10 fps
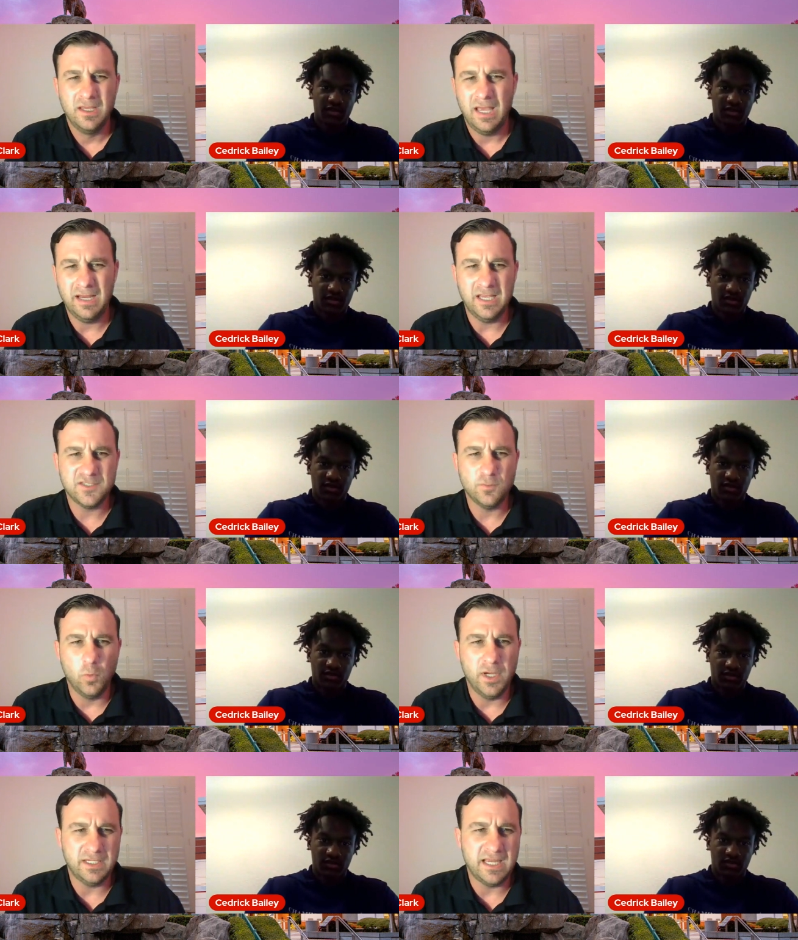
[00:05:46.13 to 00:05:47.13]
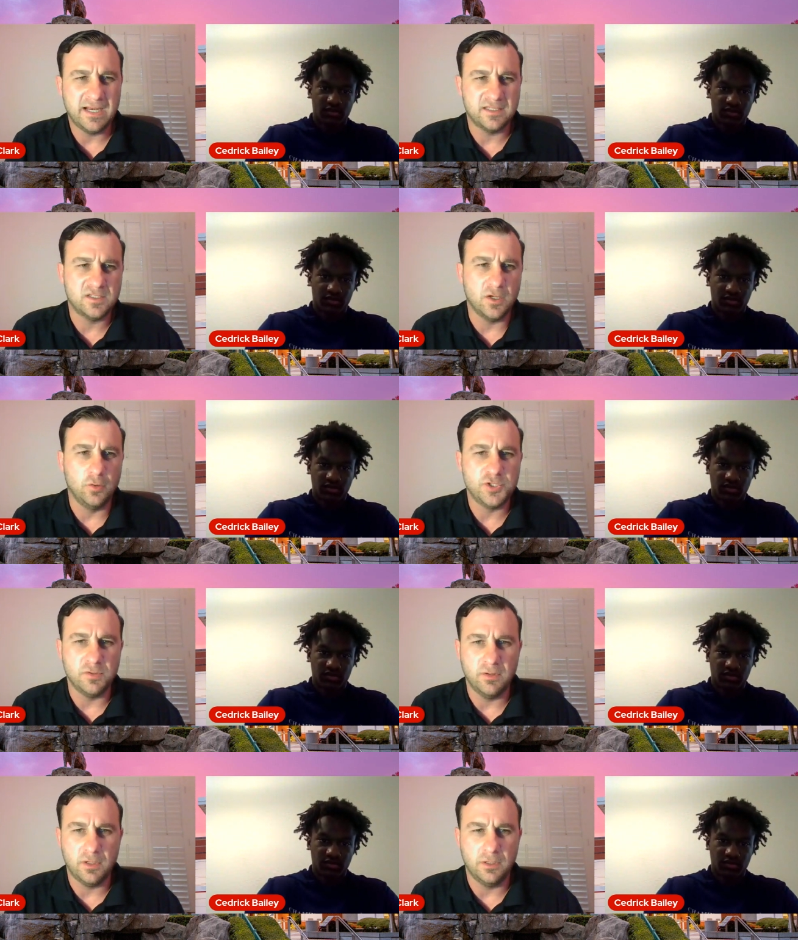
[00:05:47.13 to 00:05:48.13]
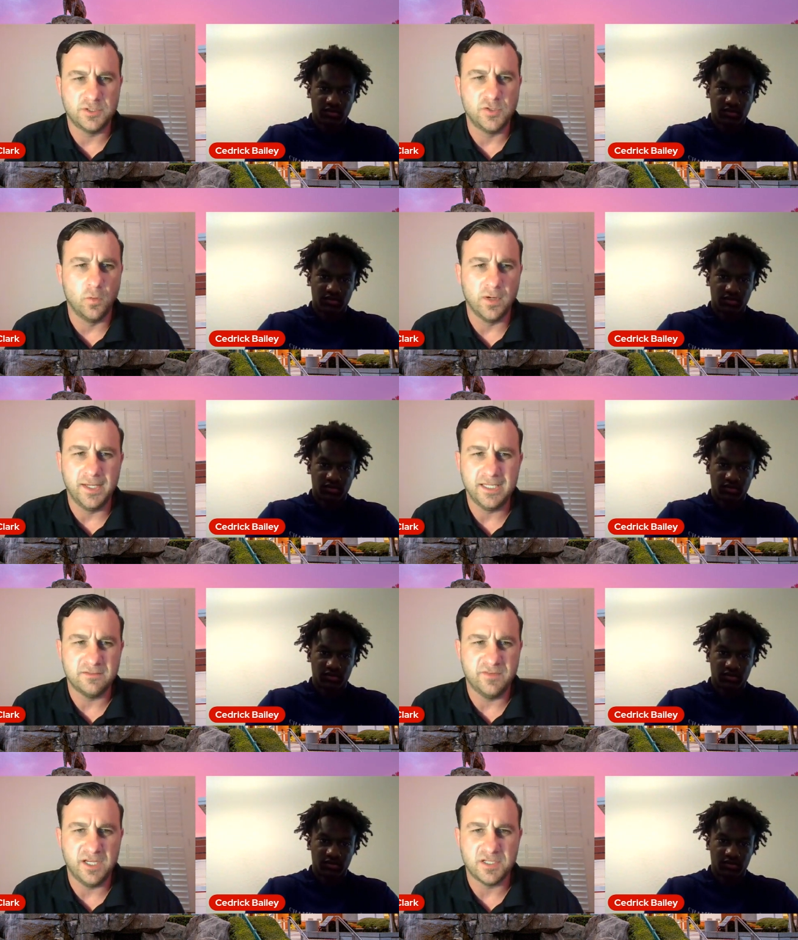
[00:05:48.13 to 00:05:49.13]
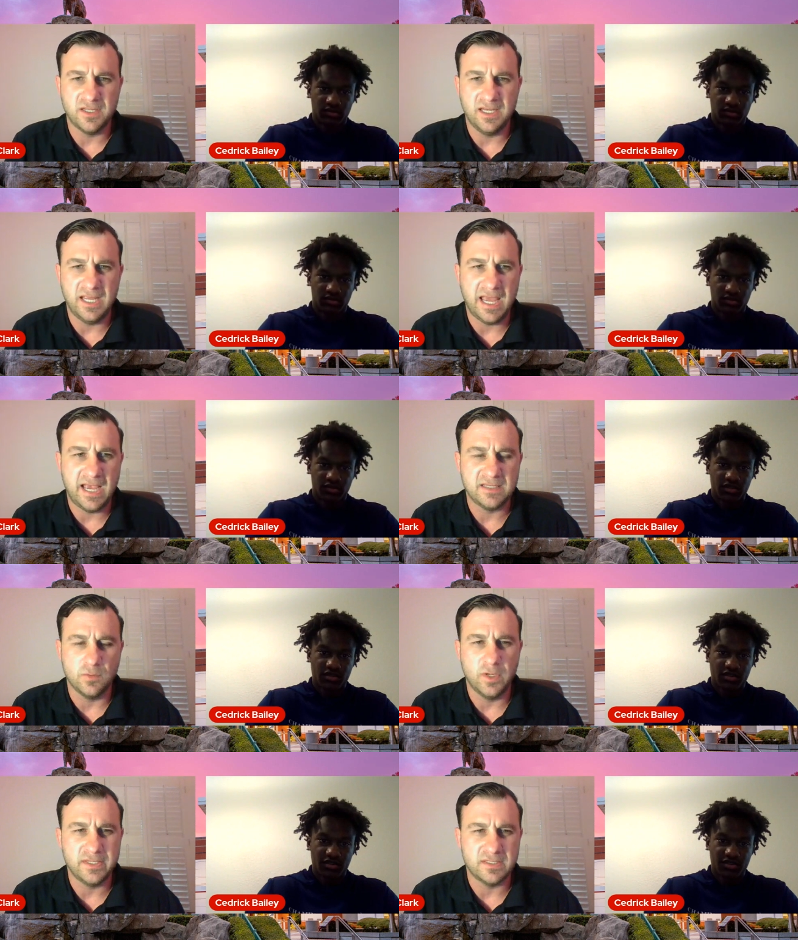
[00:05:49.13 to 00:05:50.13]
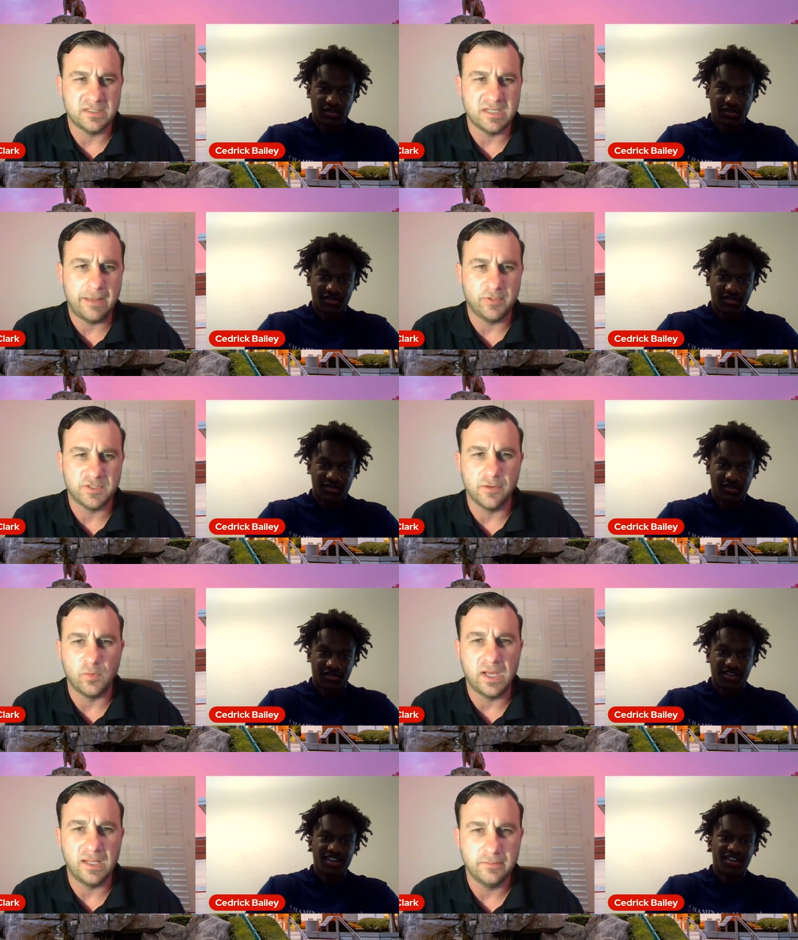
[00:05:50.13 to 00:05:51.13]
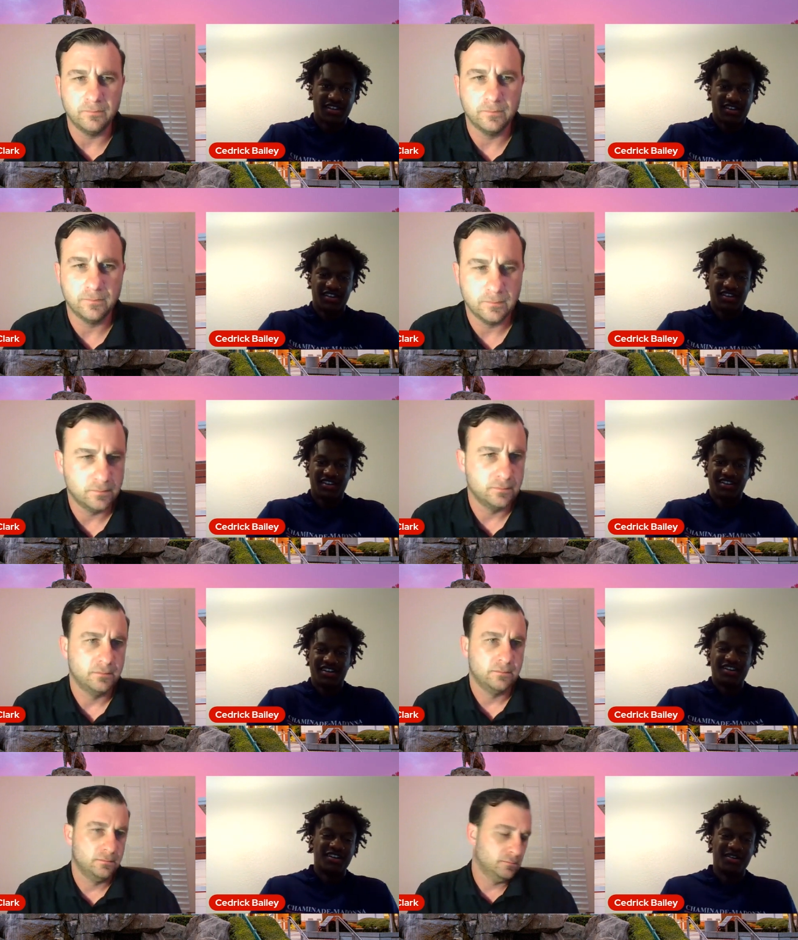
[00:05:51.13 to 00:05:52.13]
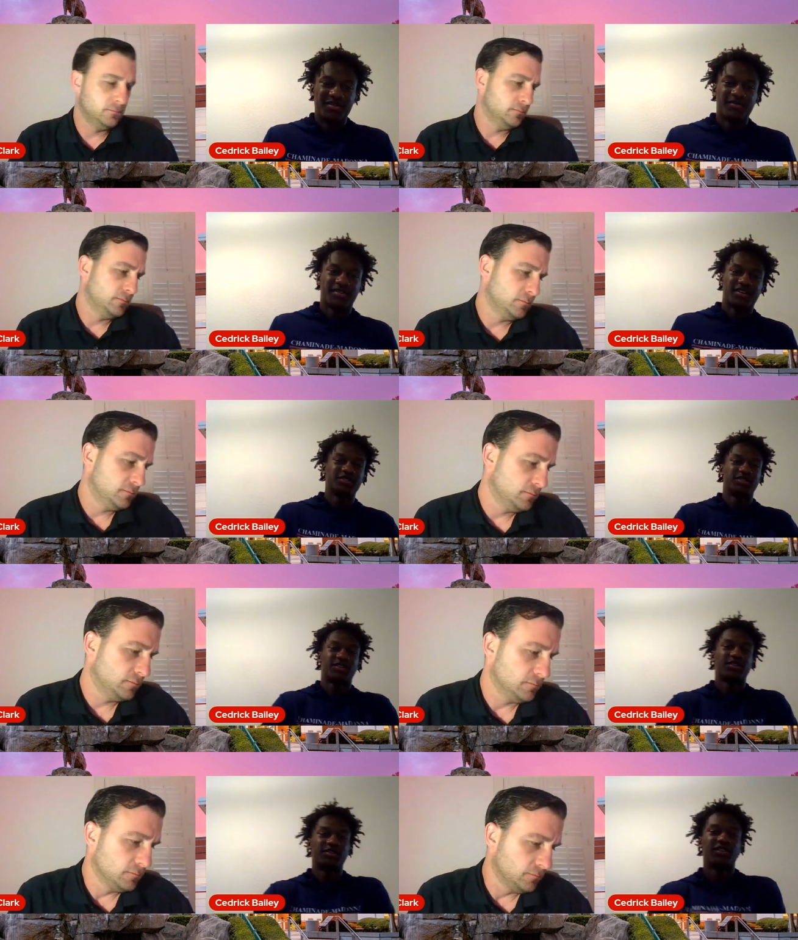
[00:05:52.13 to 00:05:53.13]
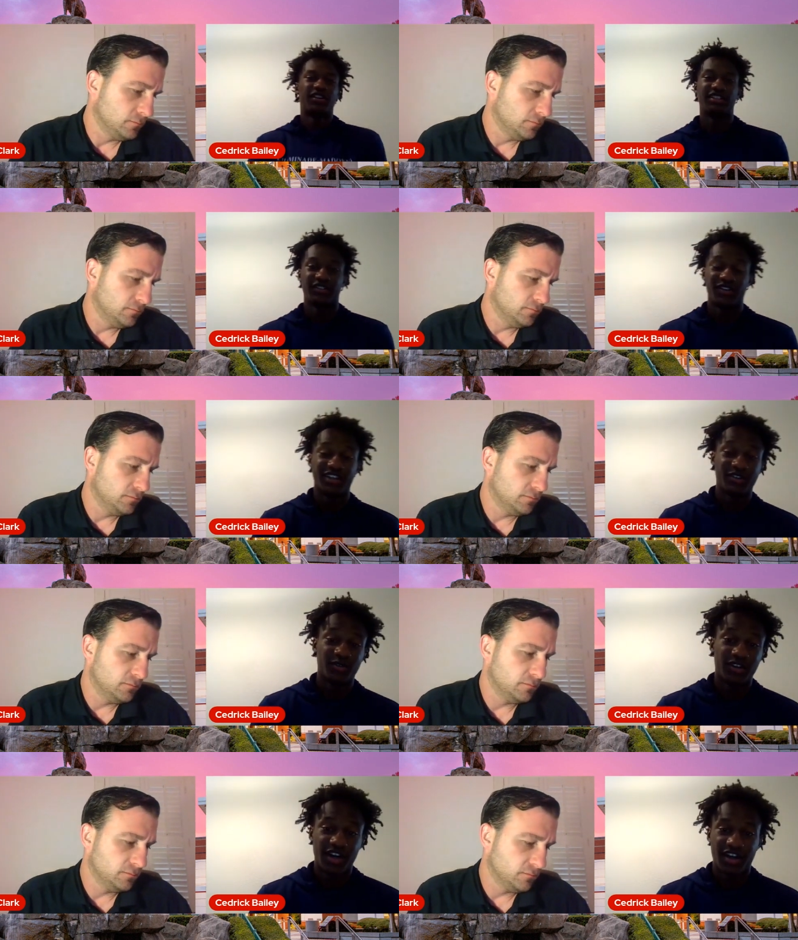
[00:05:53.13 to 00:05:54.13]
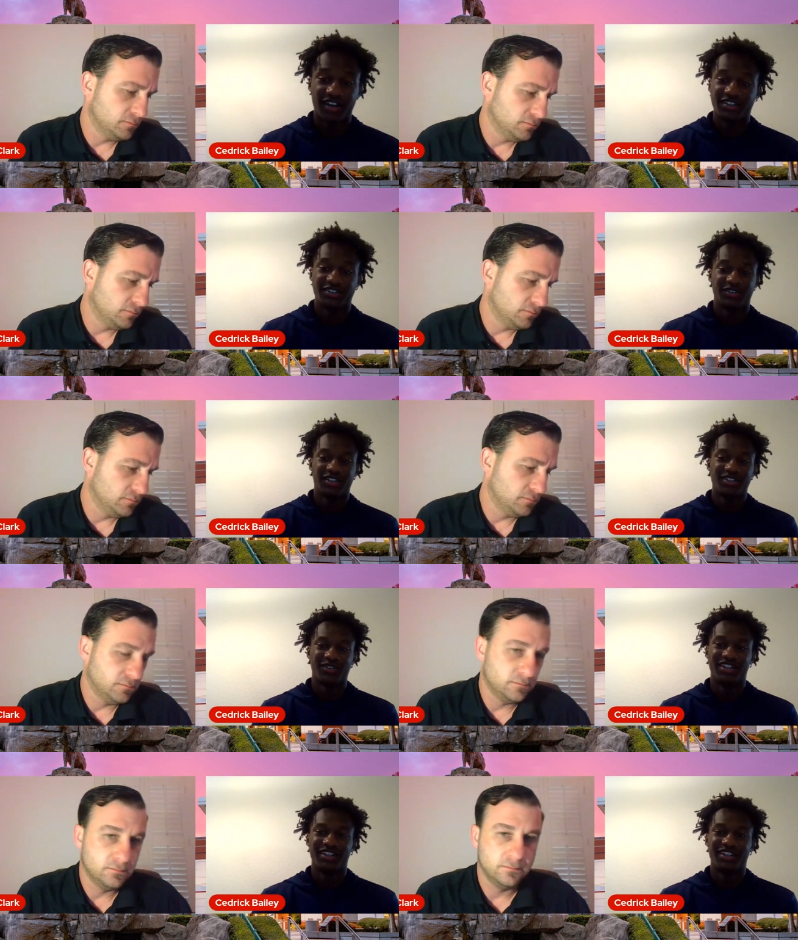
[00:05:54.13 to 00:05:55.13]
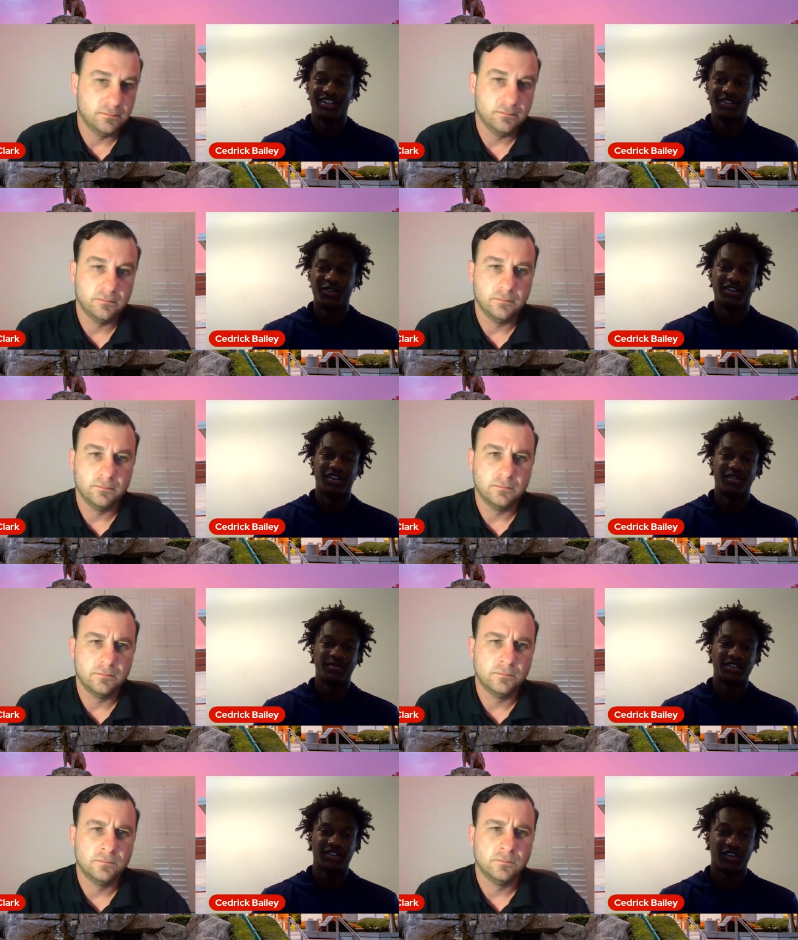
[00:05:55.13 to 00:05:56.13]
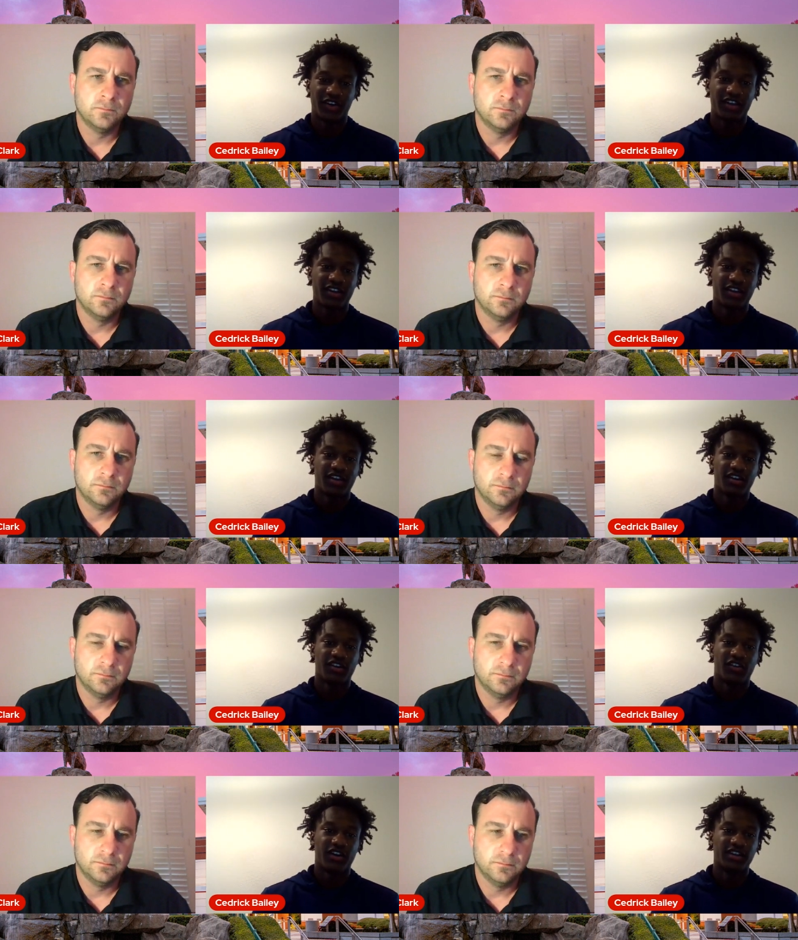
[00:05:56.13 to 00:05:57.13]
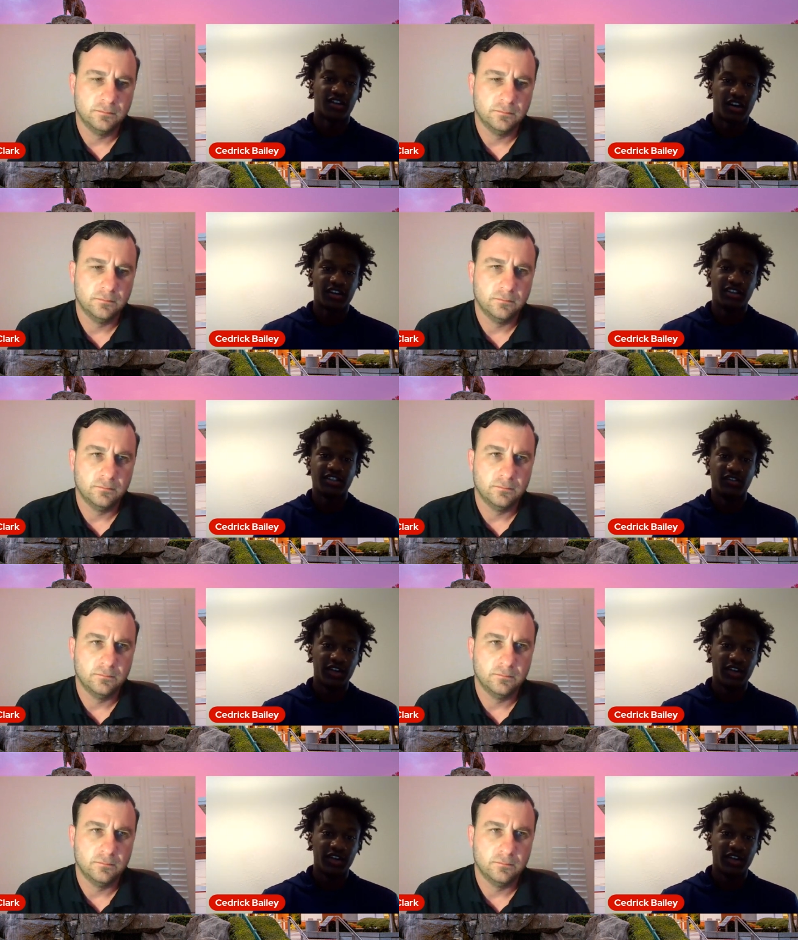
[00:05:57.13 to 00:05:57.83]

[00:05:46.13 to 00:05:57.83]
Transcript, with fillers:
Speaker 1: I guess, what kind of sold you on Coach Doeren and his vision that he has and what he's established there in Raleigh?
Speaker 2: Um, Coach Coach Doeren is a really cool guy. He's, he's really cool. Um, he's a great great talker. He's